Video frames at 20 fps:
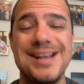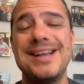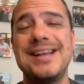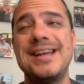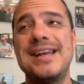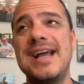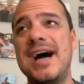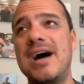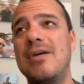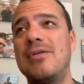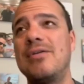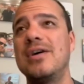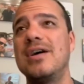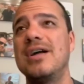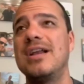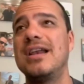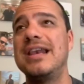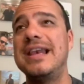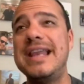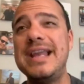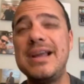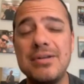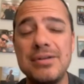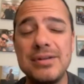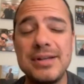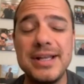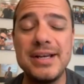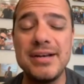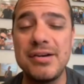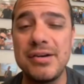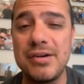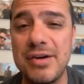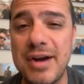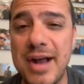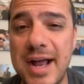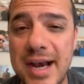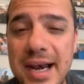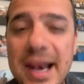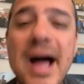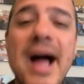Now, legally, you're
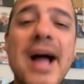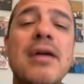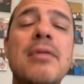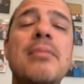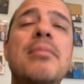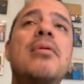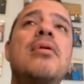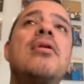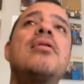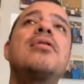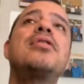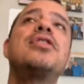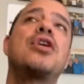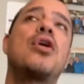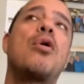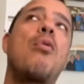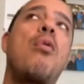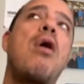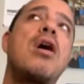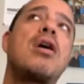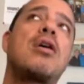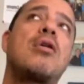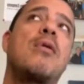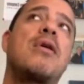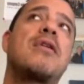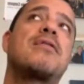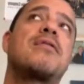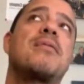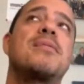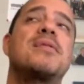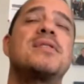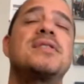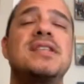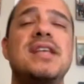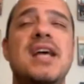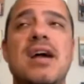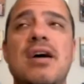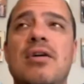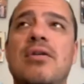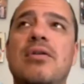not liable. You can walk away from the
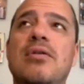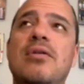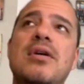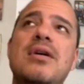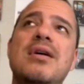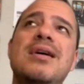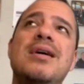sale.